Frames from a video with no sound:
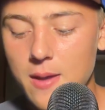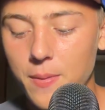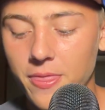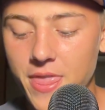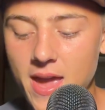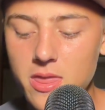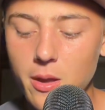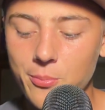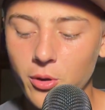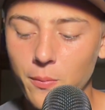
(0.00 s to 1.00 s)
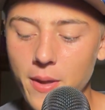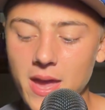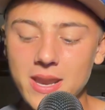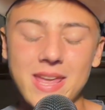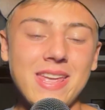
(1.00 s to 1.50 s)
But then the
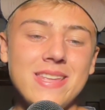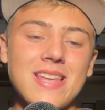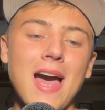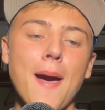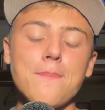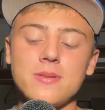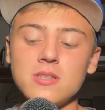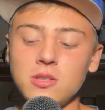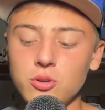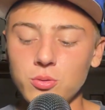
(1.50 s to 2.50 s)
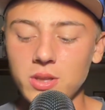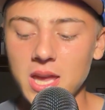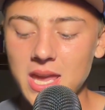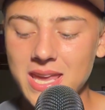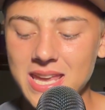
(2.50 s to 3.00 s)
bullpen is
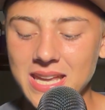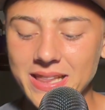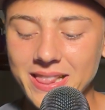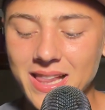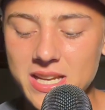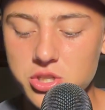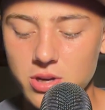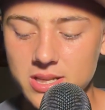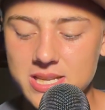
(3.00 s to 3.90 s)
absolutely electric.